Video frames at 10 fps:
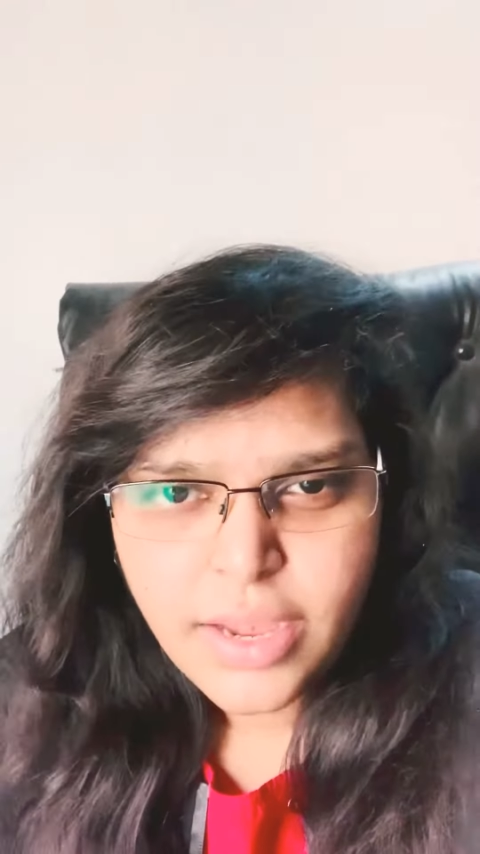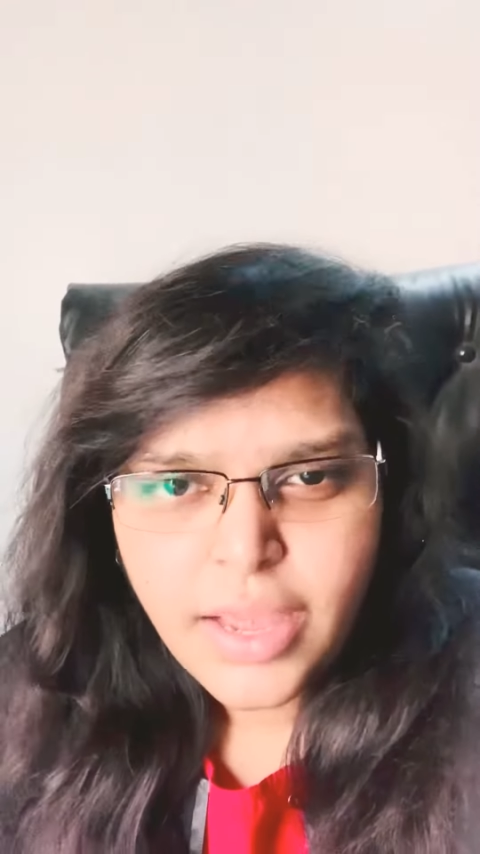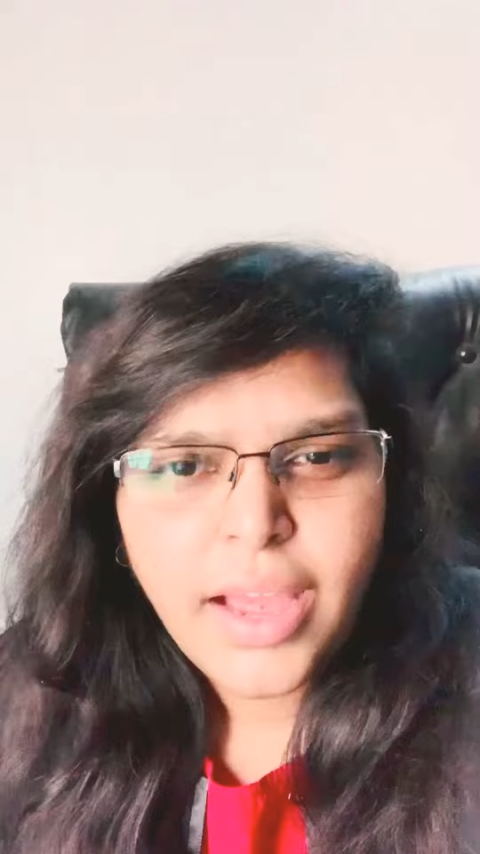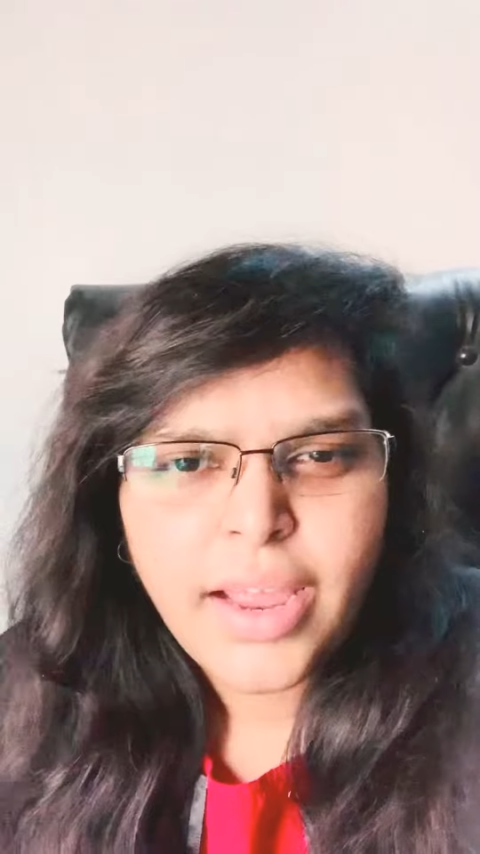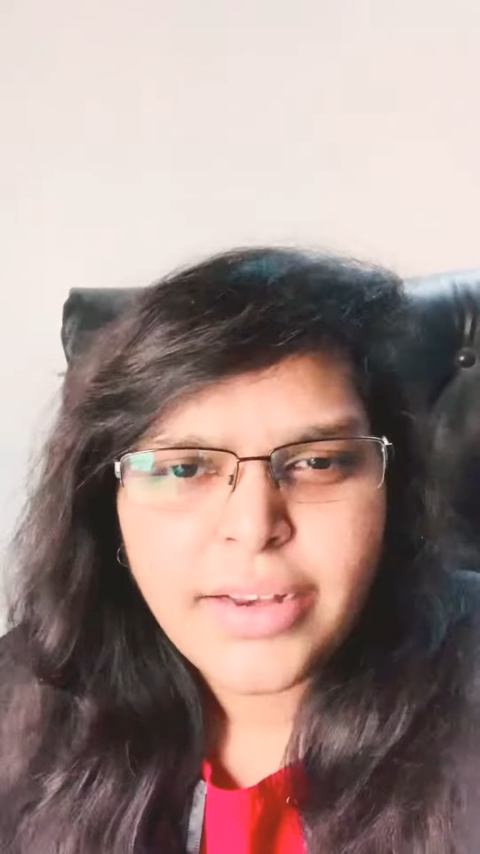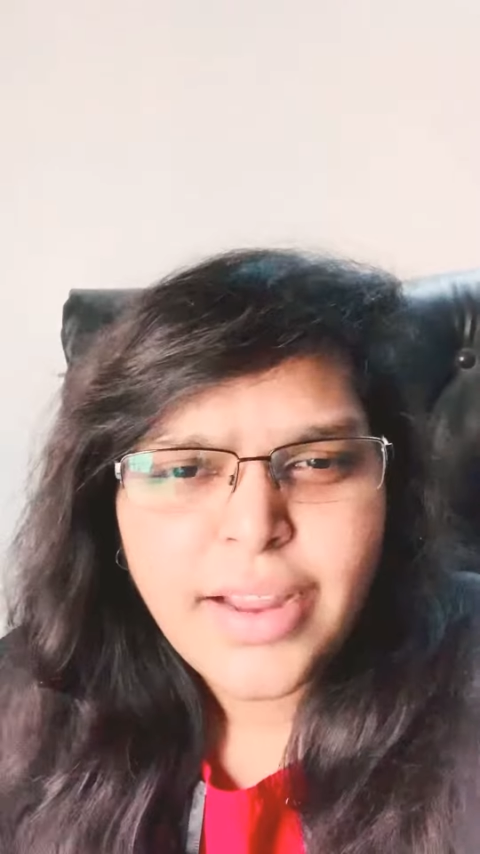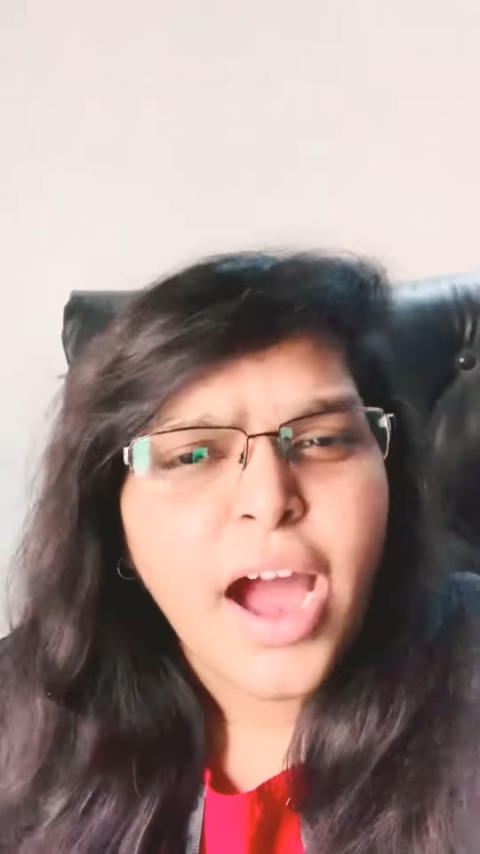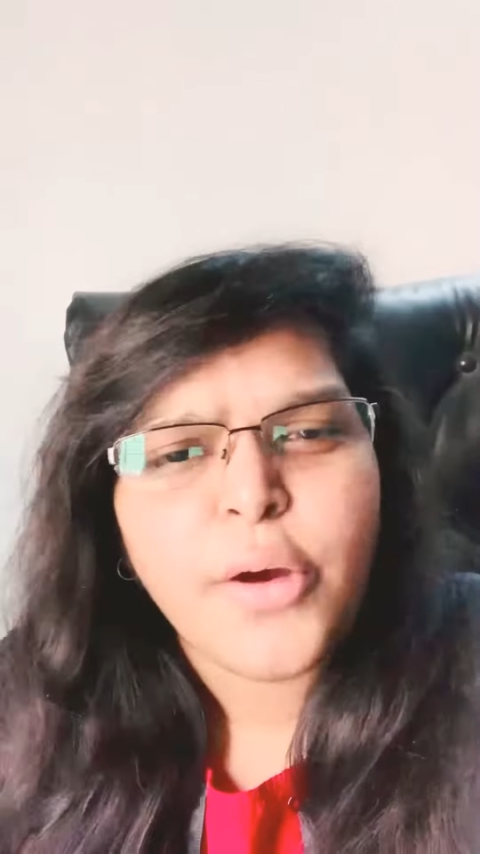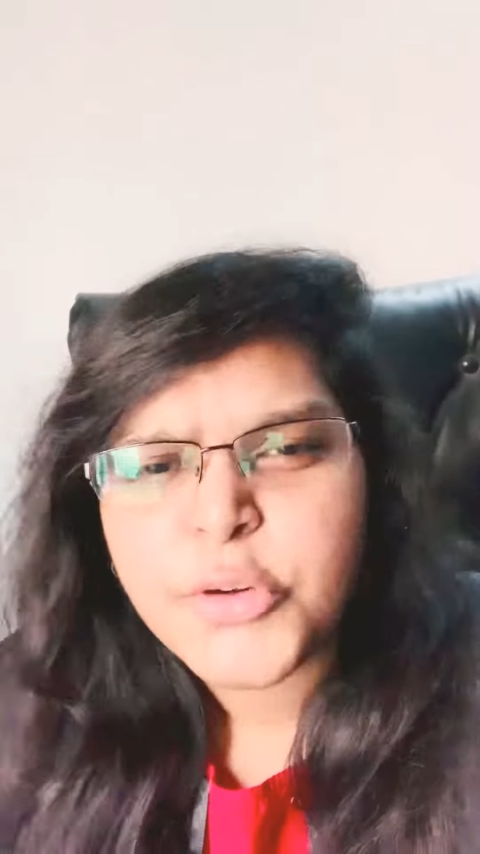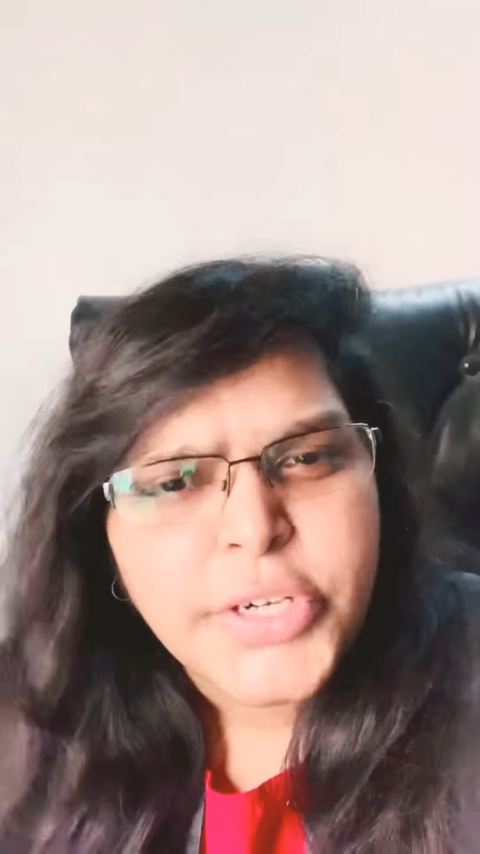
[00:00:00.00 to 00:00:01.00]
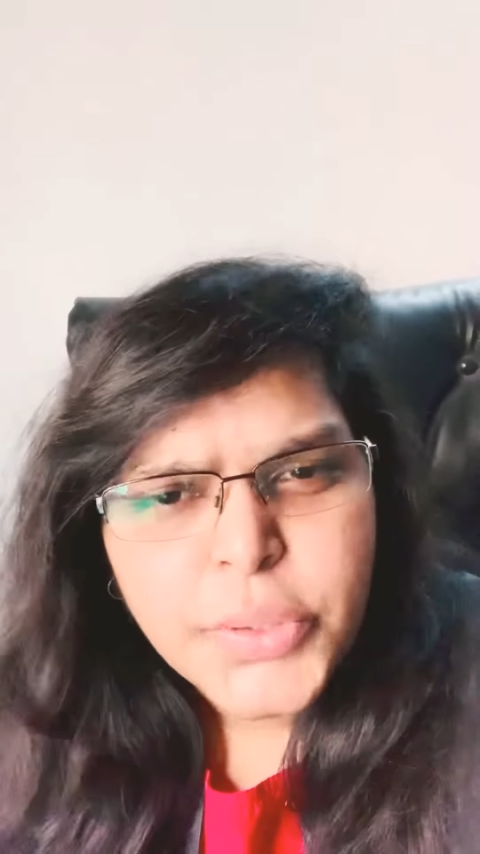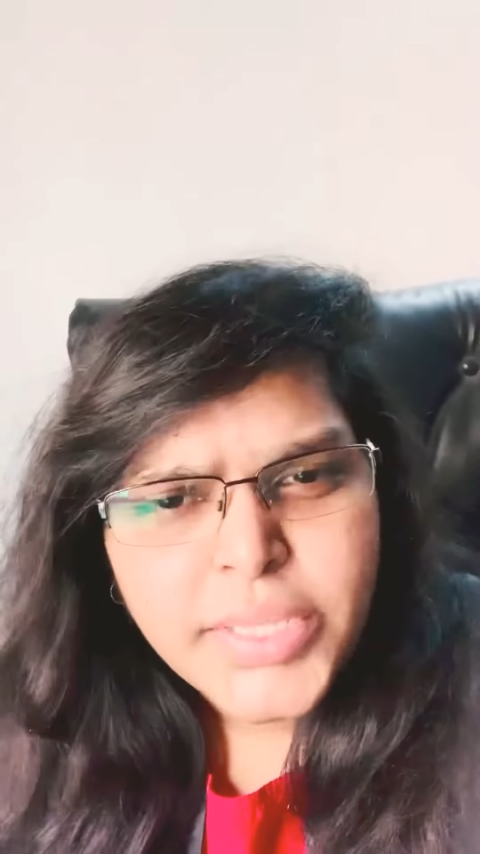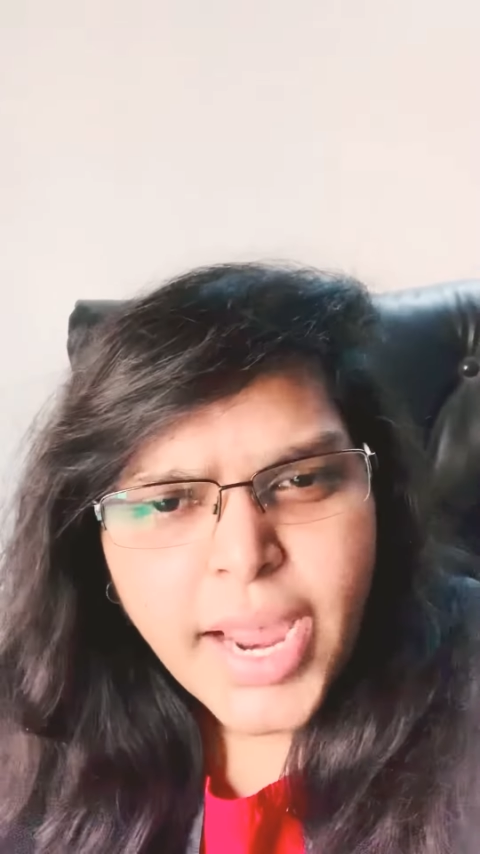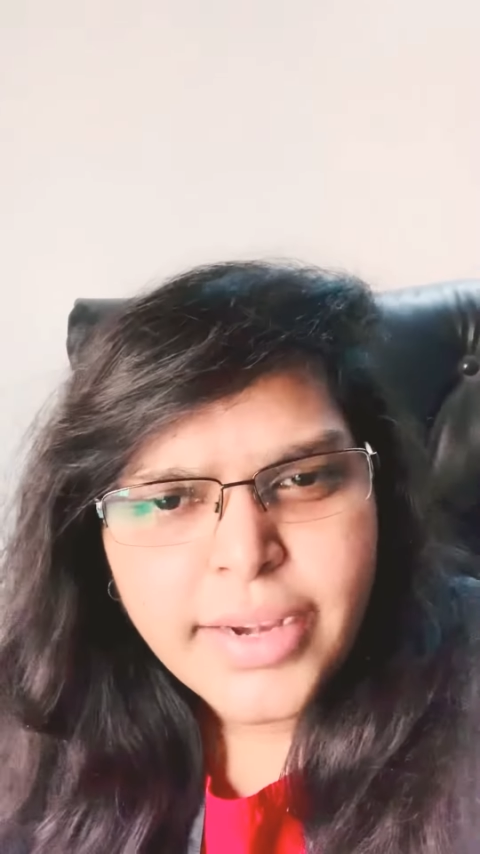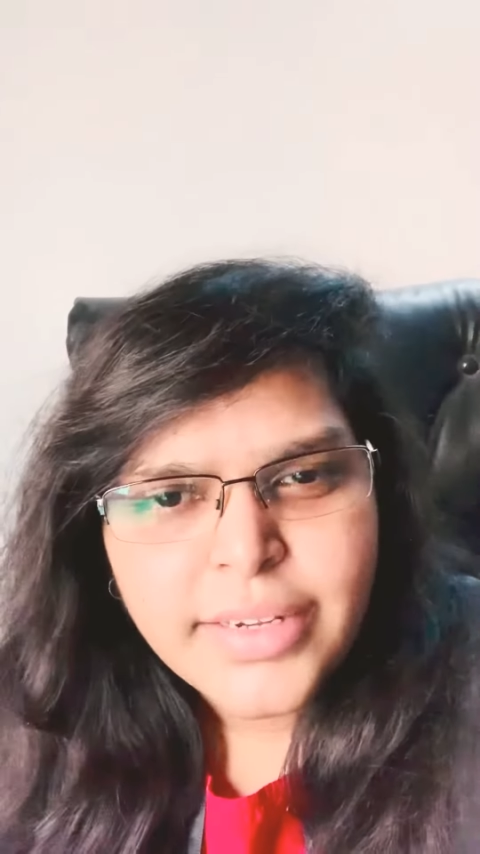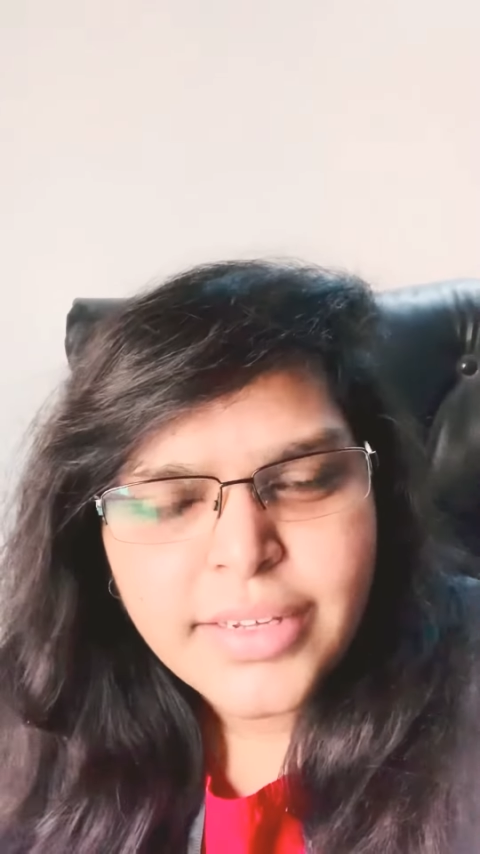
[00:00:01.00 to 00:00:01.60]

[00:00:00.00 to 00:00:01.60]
And how do we do that?